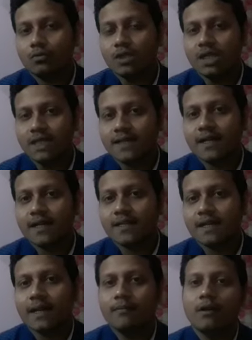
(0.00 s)

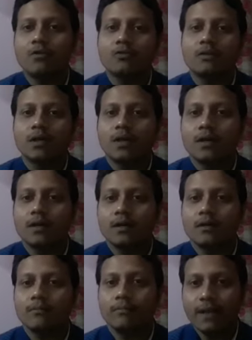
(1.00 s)
discuss about
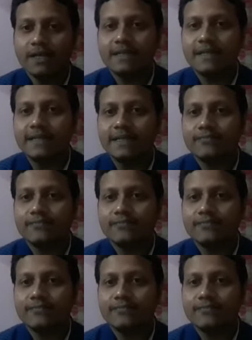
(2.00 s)
the basic